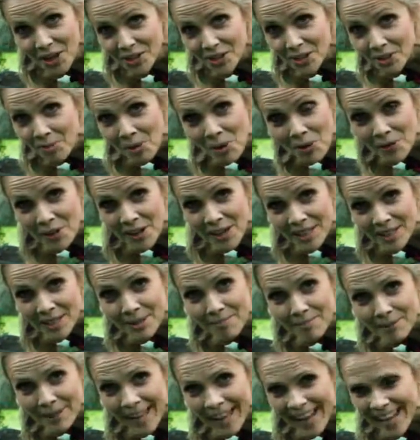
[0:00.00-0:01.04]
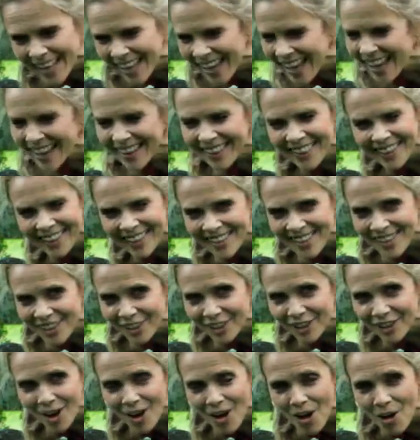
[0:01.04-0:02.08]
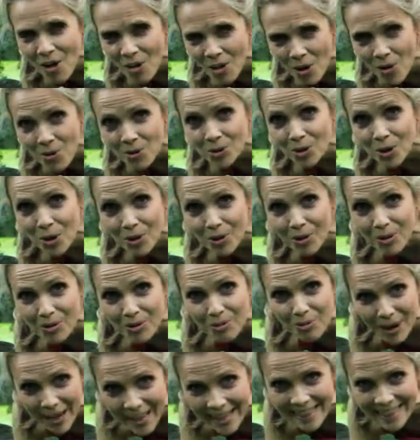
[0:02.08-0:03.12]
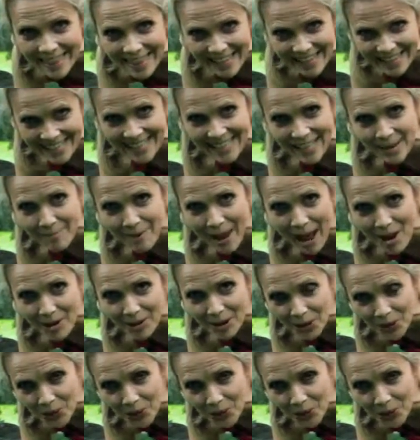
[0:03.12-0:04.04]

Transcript: So moving into plank, let's look at all those great things about